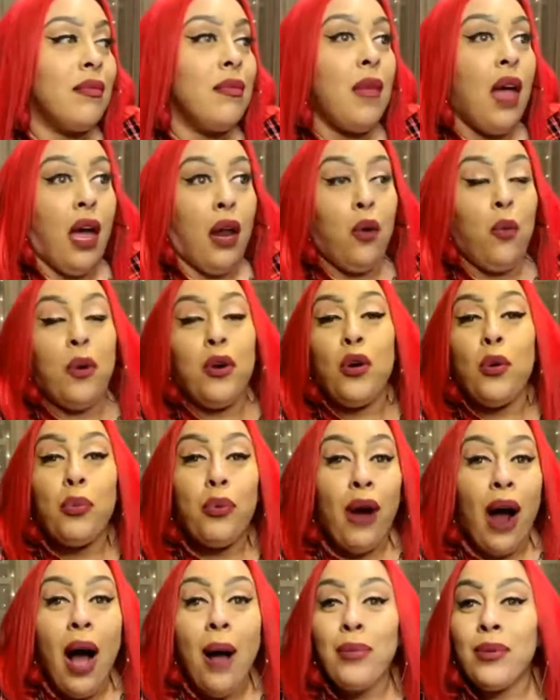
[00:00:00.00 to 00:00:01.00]
I don't want no
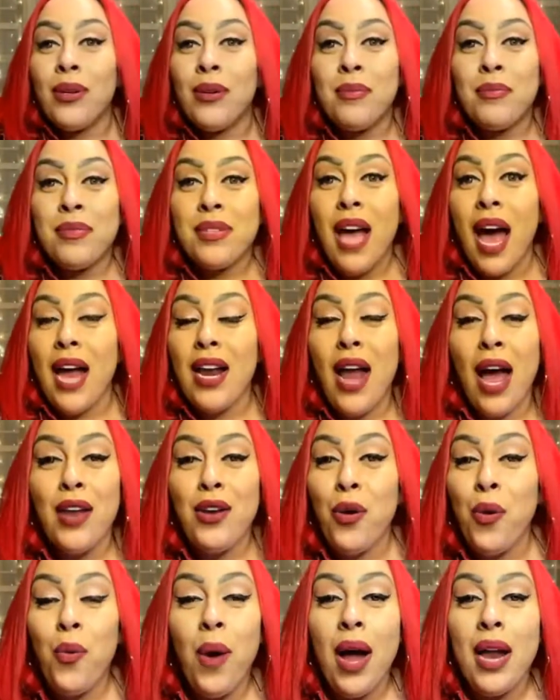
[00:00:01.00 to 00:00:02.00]
problems. I
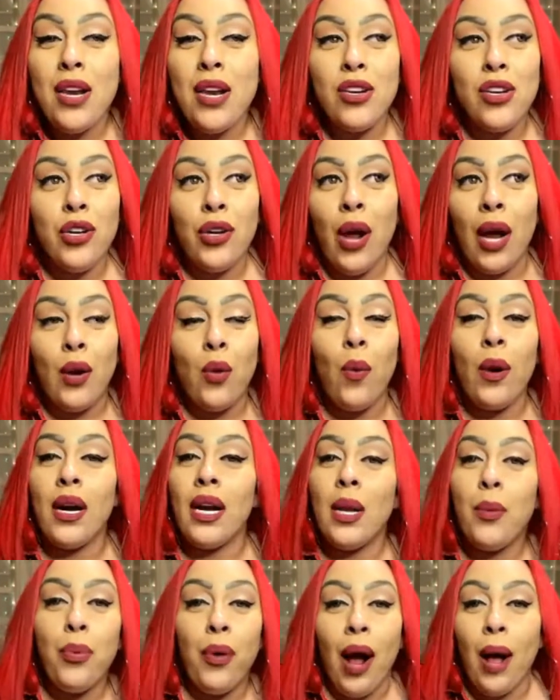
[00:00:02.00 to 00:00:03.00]
don't want, I don't want
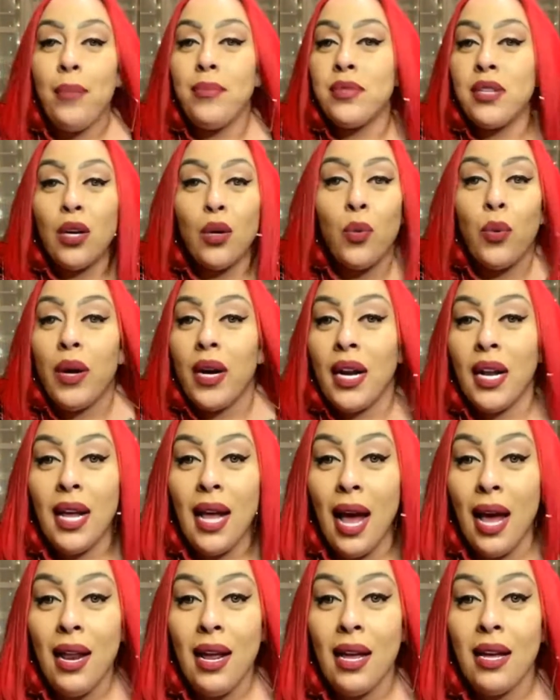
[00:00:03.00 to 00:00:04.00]
any problems. I don't want any
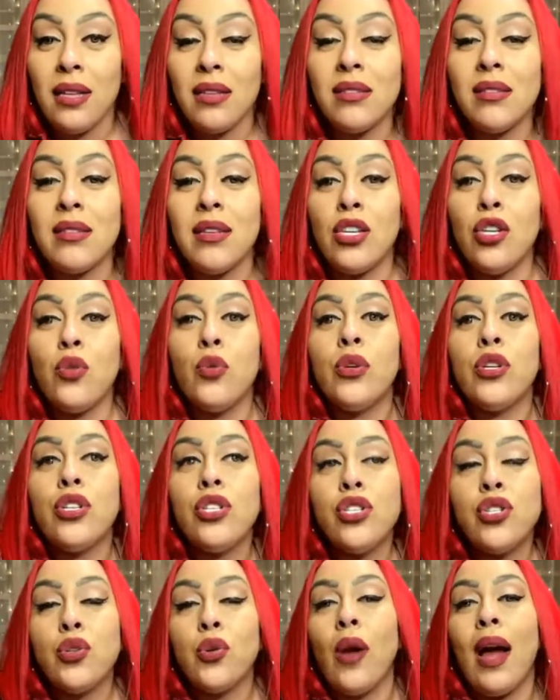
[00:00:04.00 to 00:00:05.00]
headaches. You were
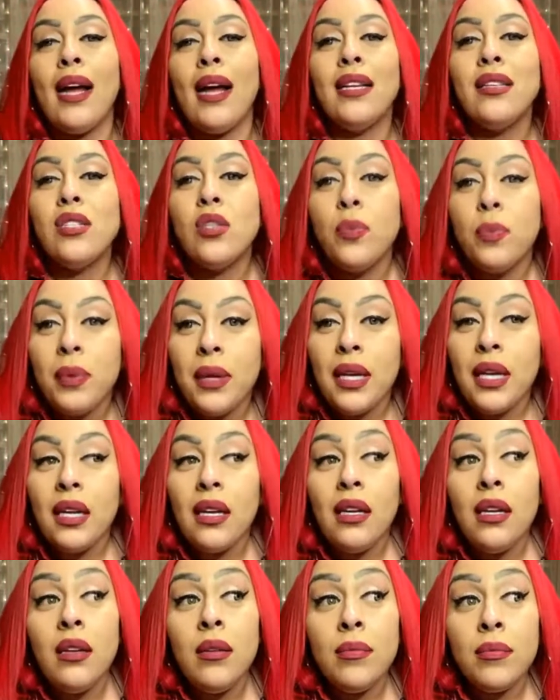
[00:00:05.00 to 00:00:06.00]
just trying to
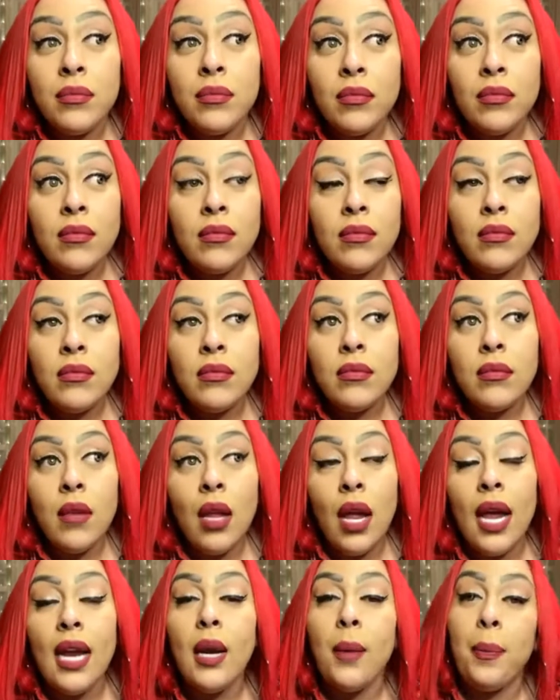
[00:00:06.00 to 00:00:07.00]
be
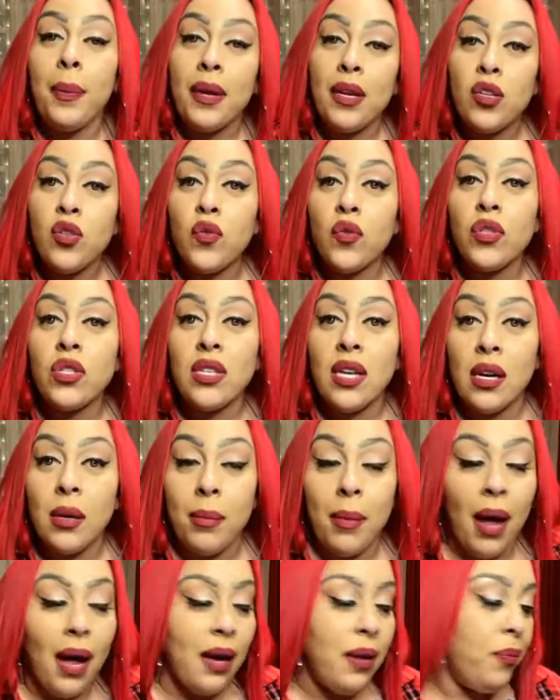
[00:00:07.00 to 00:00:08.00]
in a peaceful state of
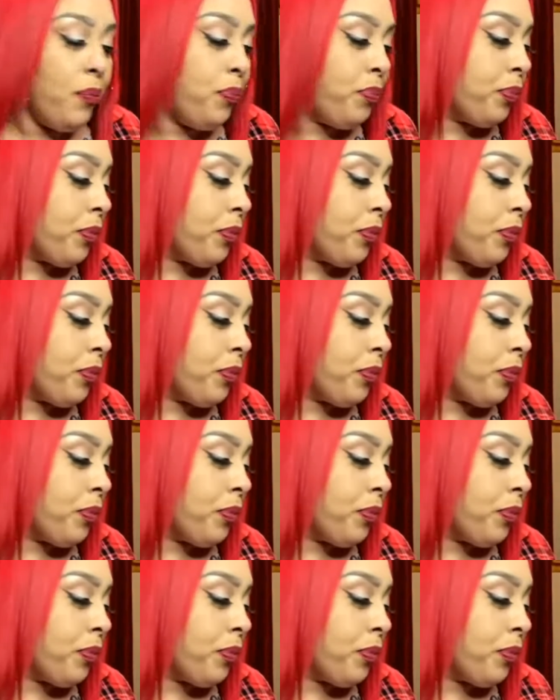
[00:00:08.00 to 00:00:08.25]
mind.